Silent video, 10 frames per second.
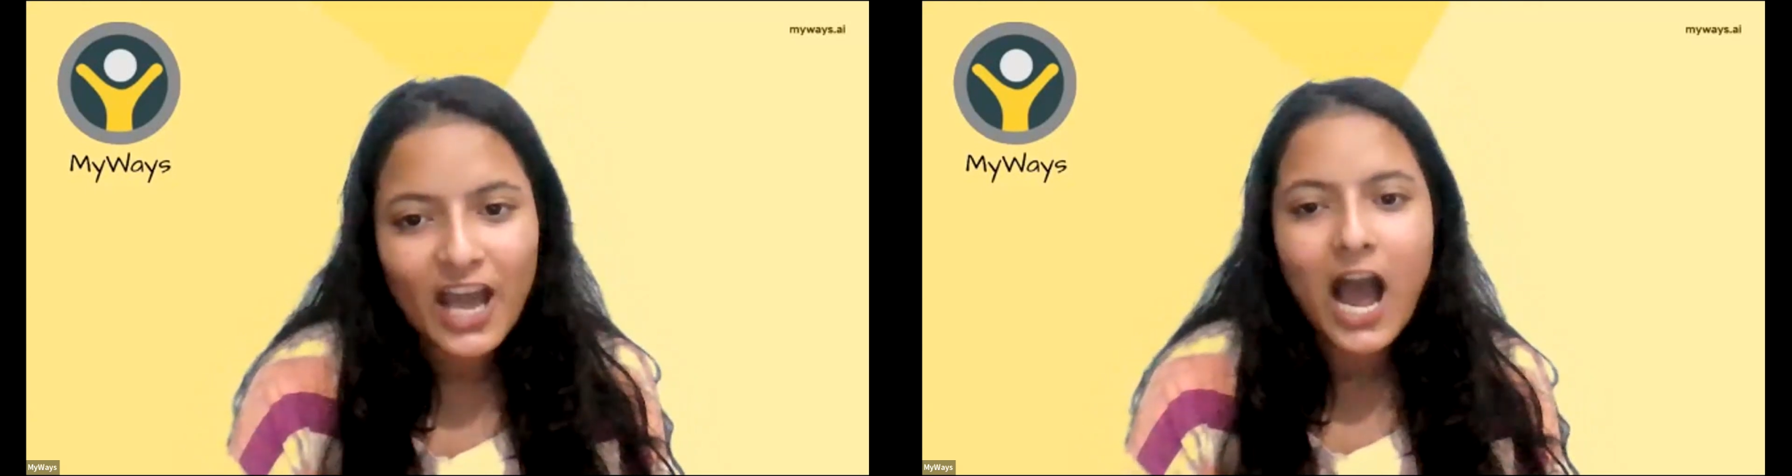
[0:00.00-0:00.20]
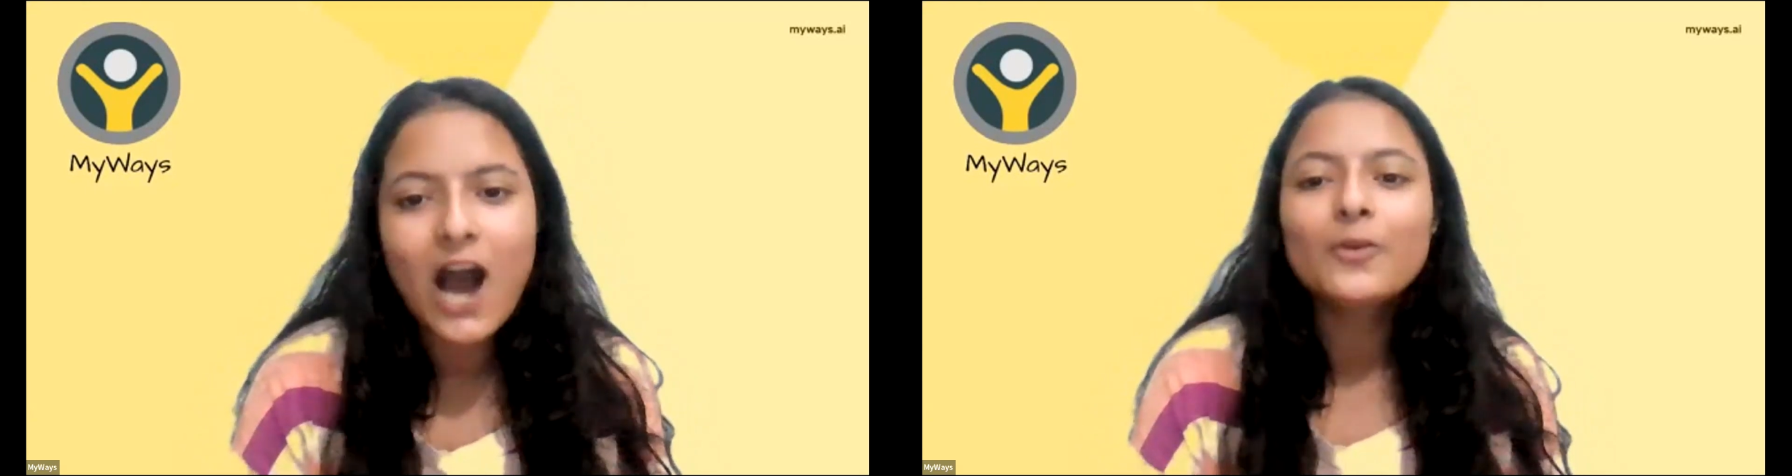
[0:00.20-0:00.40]

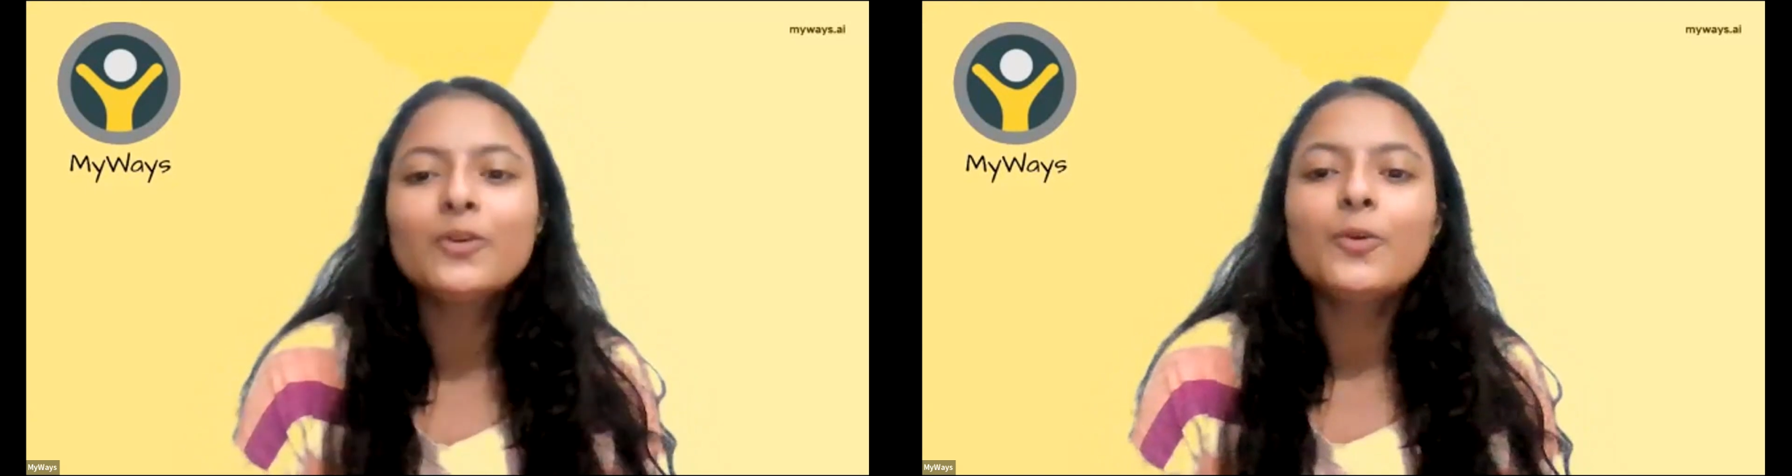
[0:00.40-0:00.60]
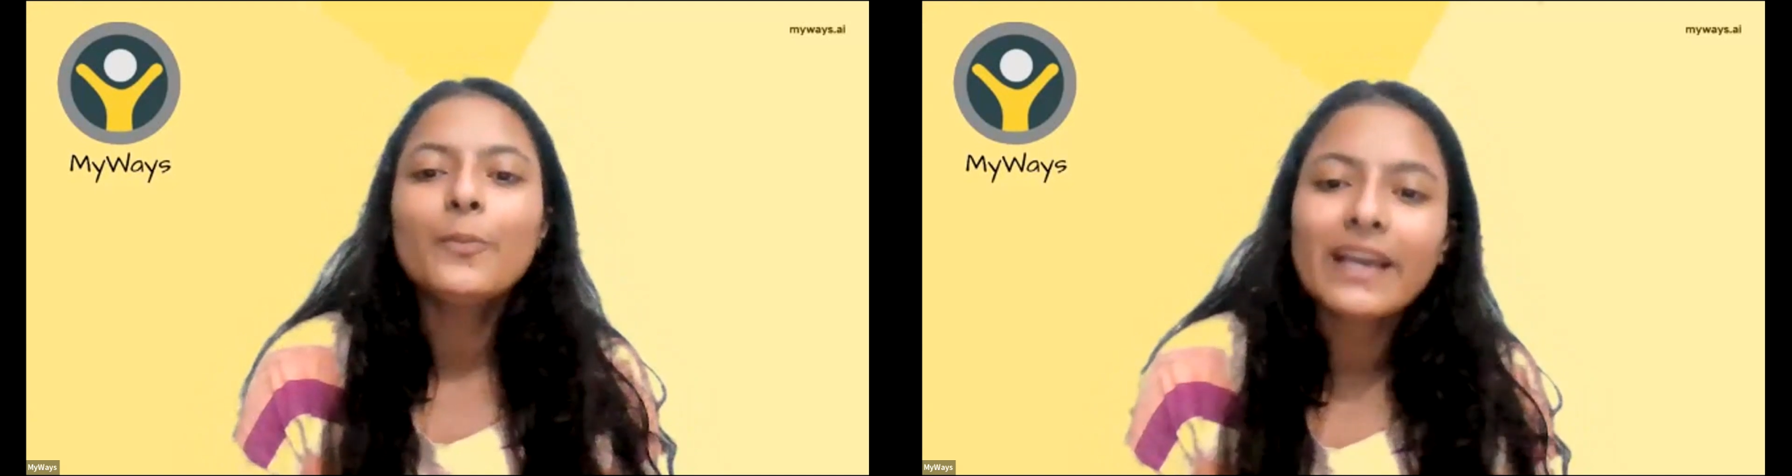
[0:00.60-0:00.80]
how
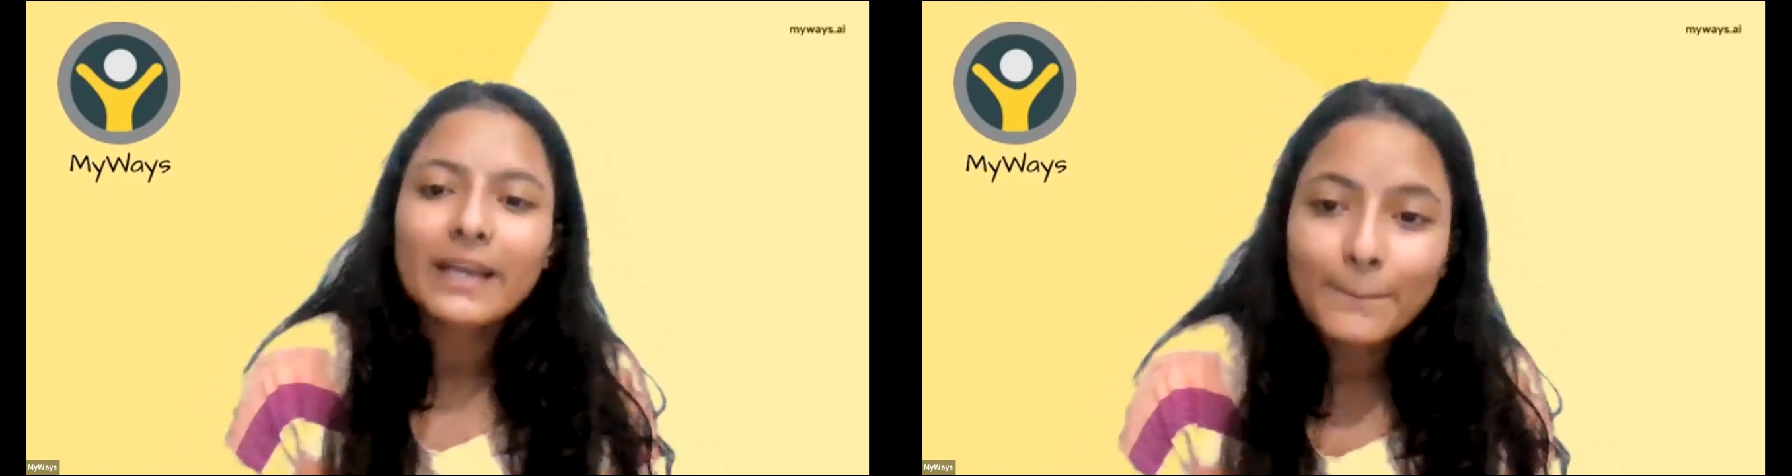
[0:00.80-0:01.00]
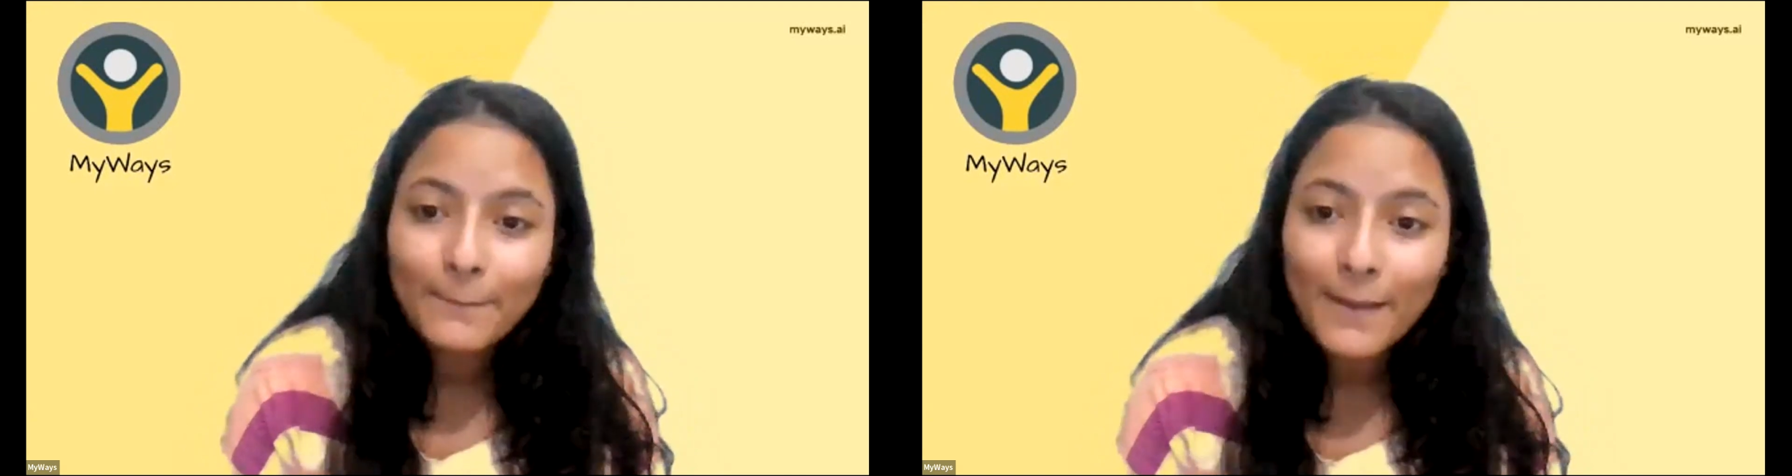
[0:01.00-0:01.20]
to make an
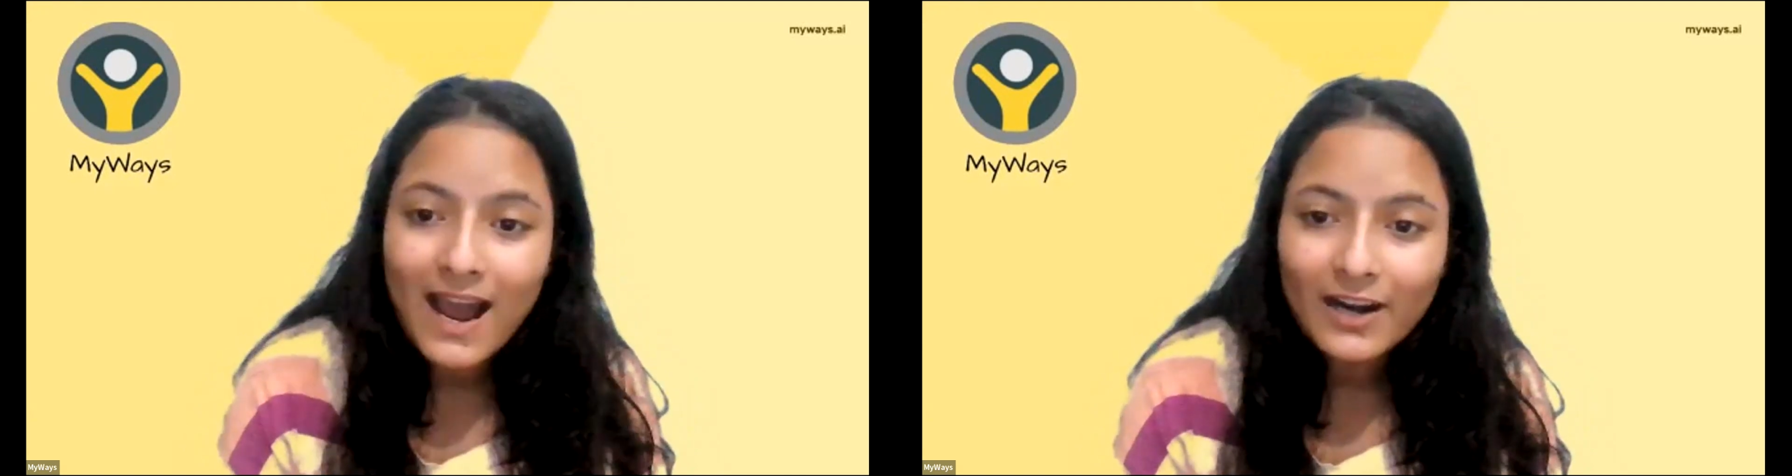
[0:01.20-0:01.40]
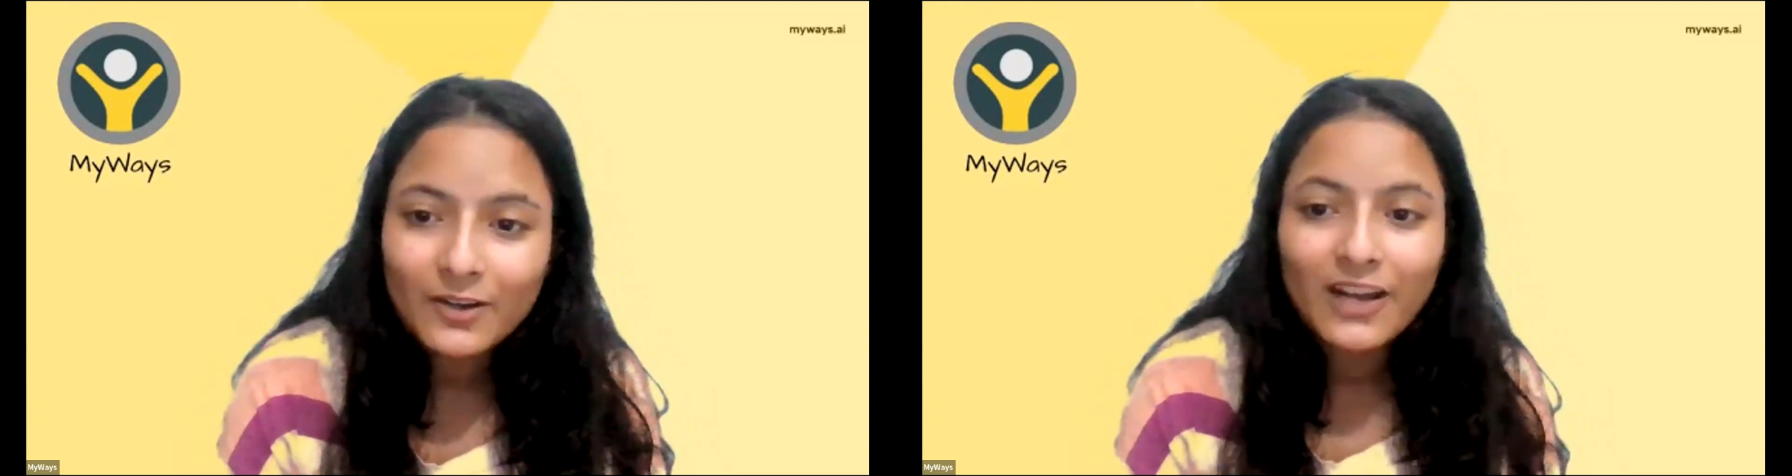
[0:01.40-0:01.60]

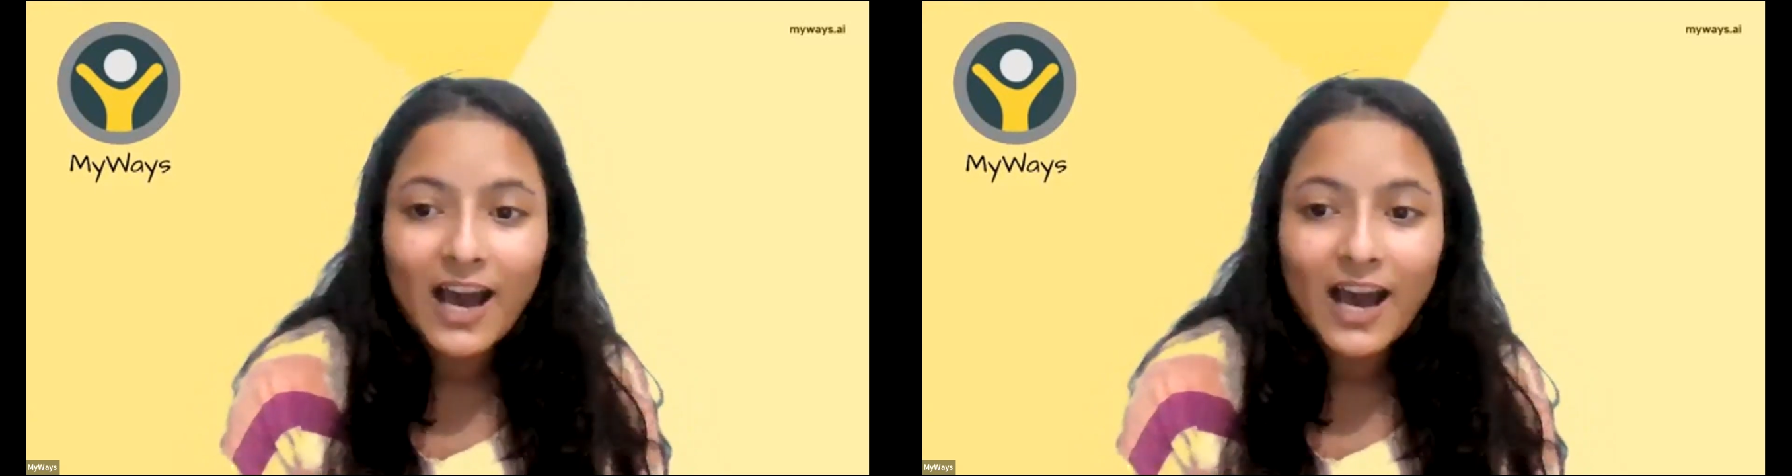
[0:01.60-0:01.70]
impact on